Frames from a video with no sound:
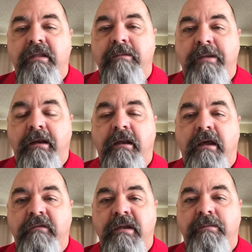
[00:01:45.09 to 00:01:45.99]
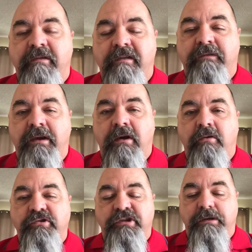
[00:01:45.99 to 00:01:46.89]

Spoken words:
the middle of the Pacific Ocean?